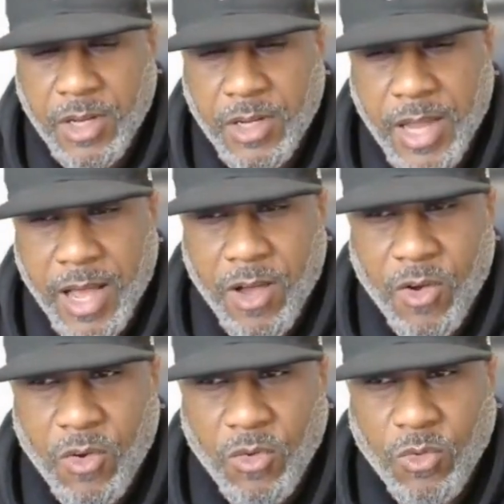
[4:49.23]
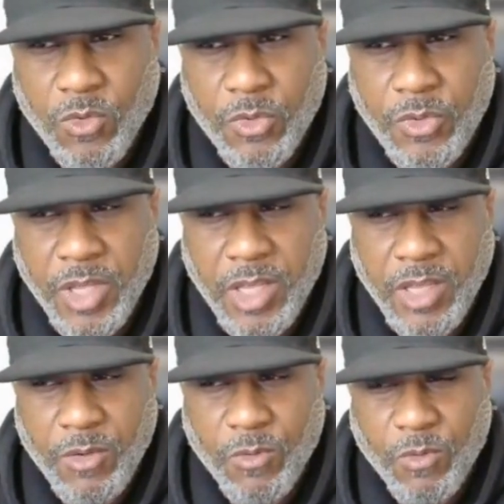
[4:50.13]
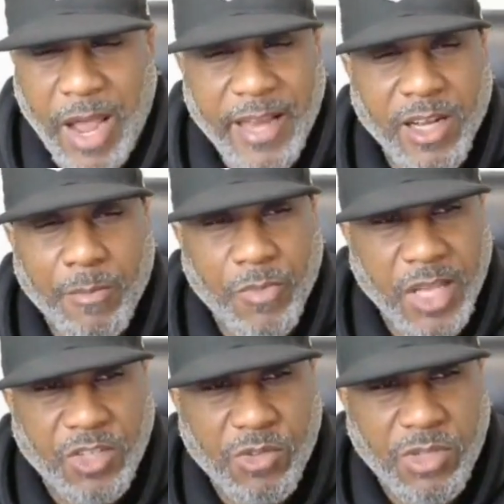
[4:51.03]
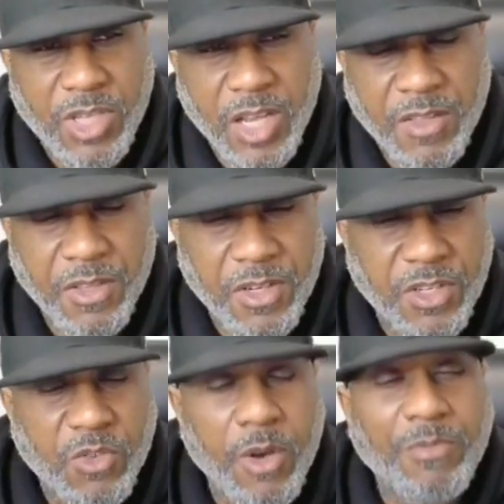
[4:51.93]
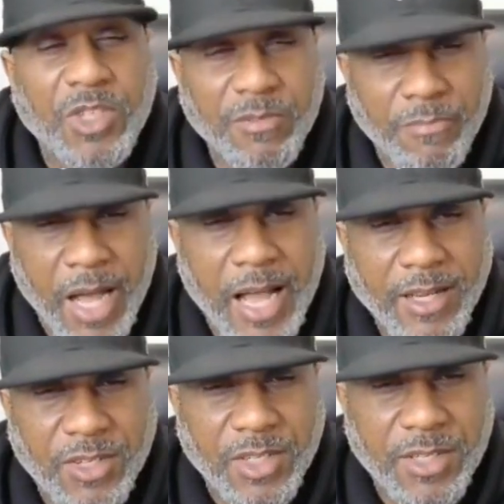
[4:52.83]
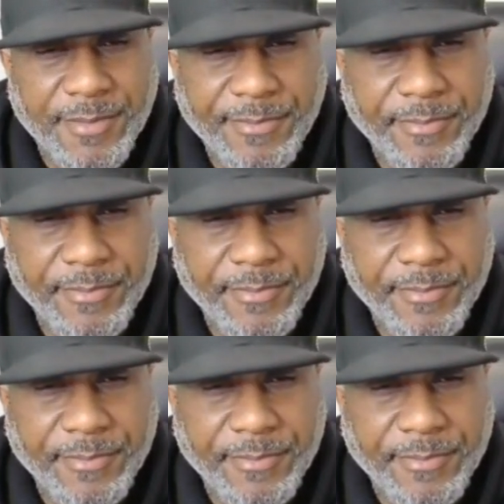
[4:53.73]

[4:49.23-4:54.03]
Now, the write up that you see in the description box,